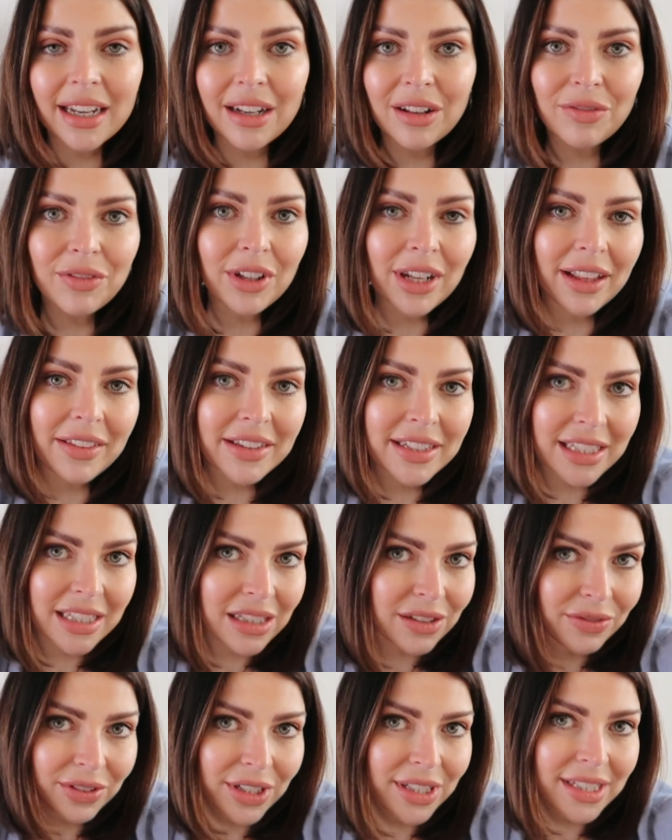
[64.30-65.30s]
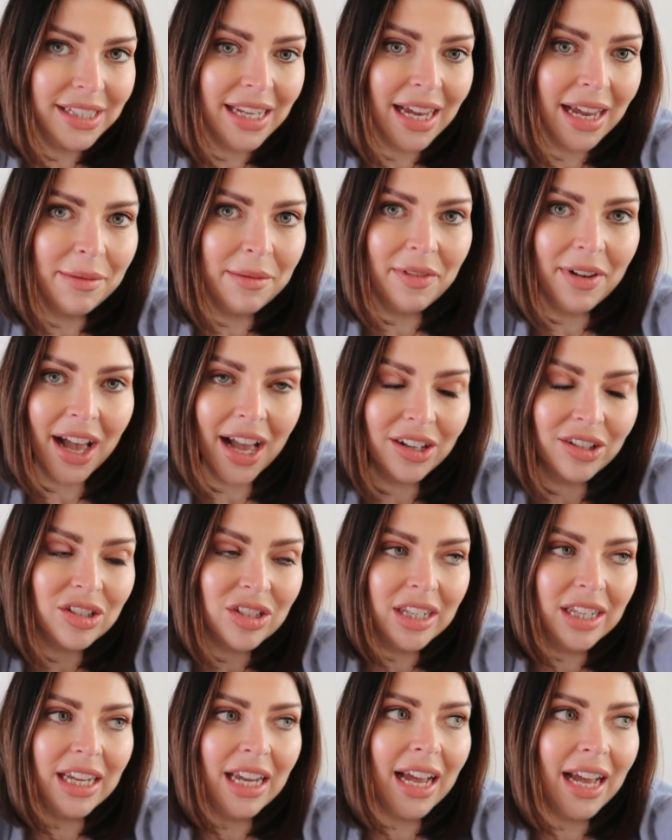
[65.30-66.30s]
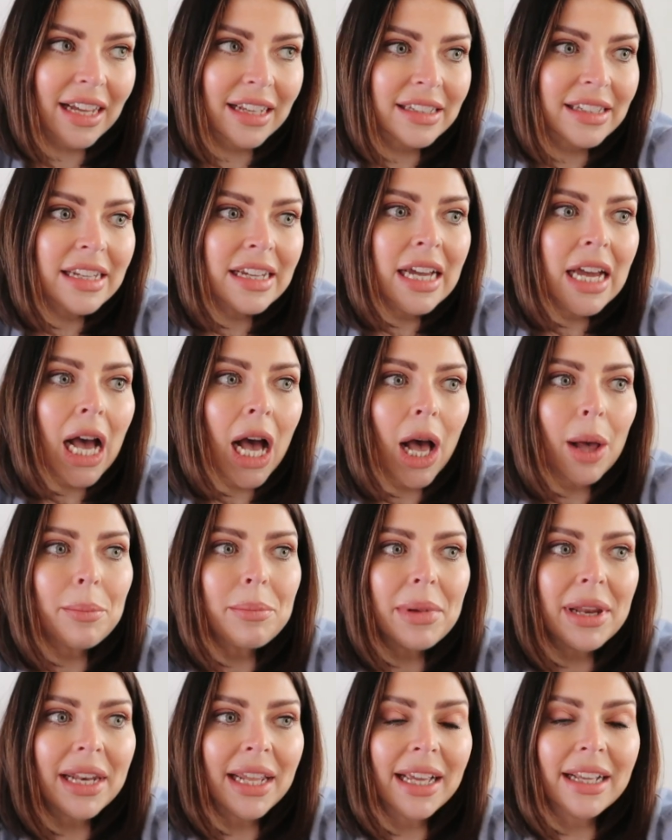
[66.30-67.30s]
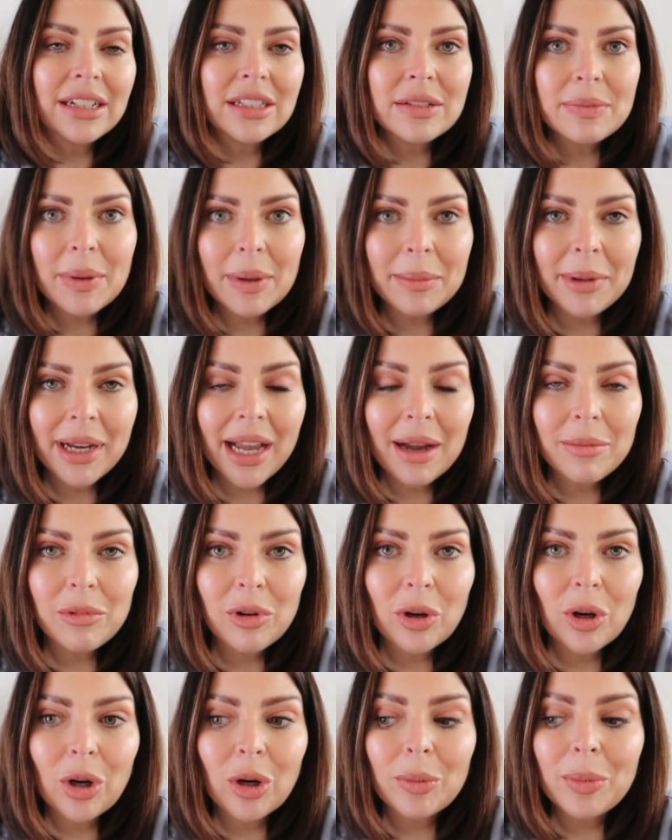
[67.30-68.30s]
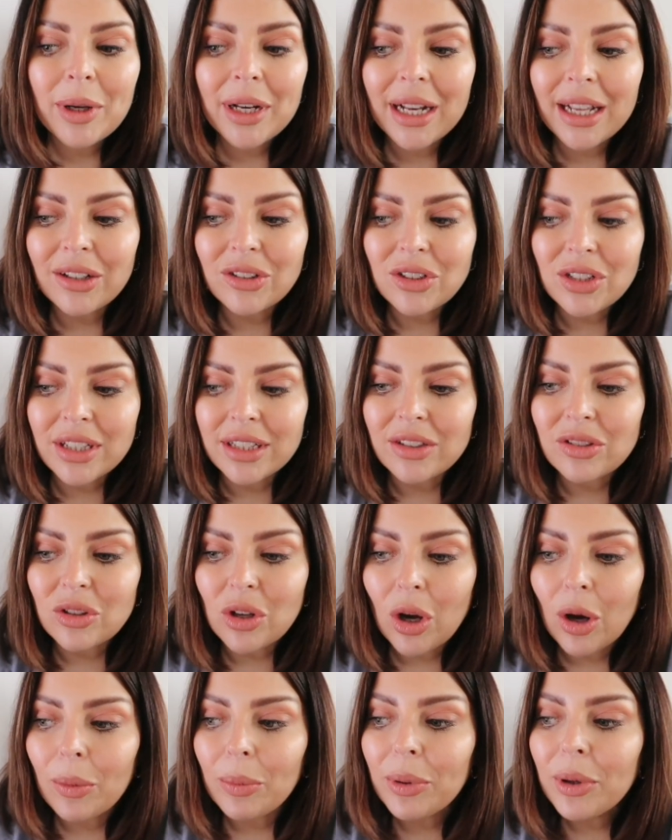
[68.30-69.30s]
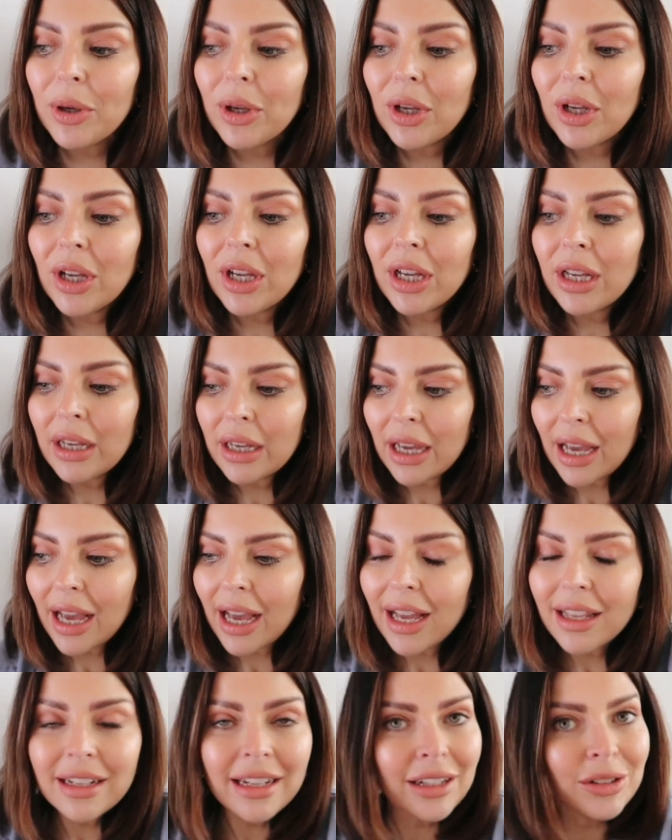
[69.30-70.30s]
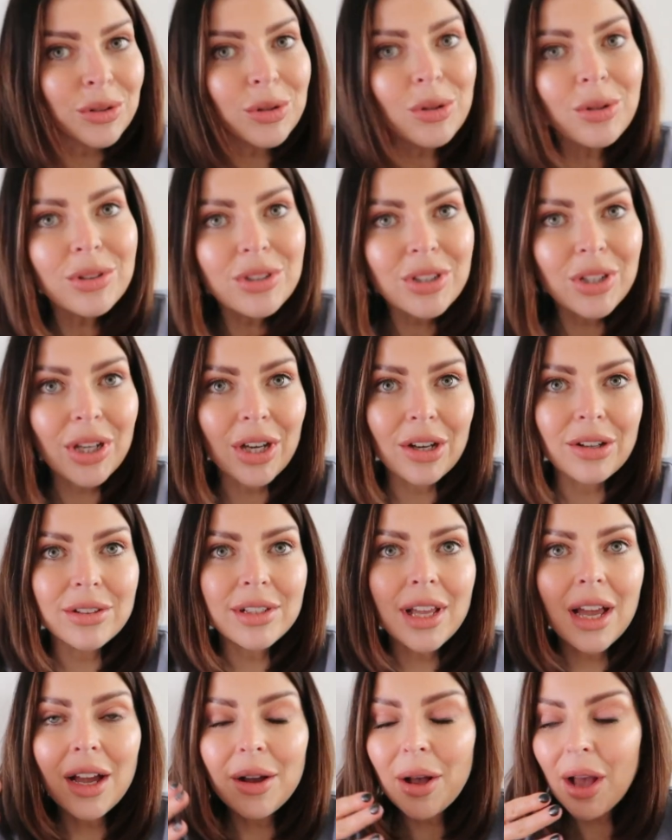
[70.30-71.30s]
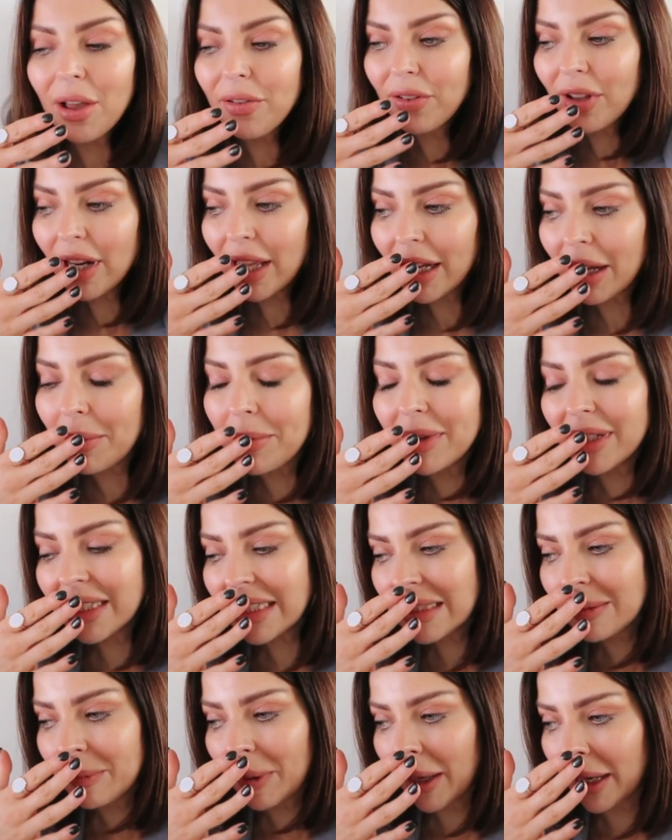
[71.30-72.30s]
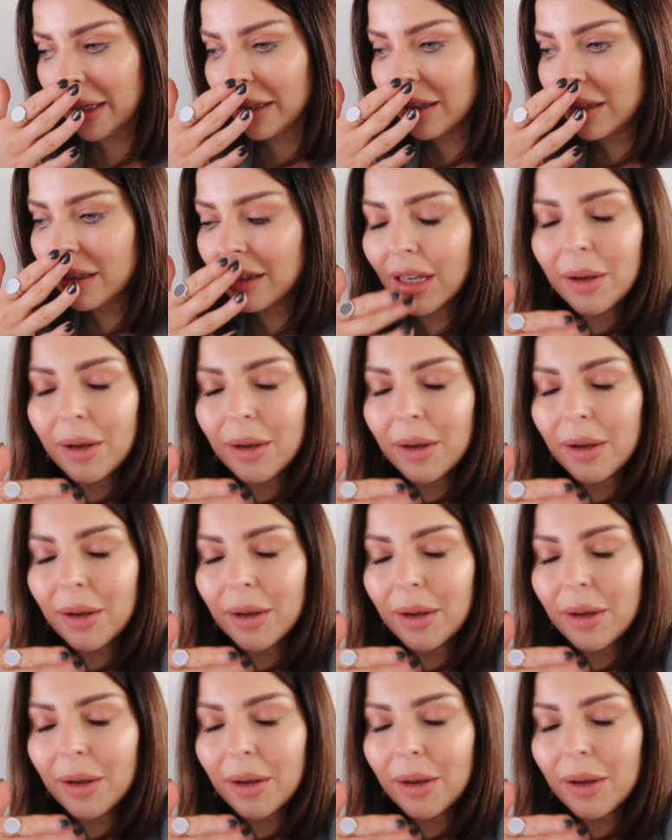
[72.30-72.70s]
and I feel like this is the first time I've actually had a minute to pick my camera up and actually stop and like talk to you girls. I feel like I'm lisping.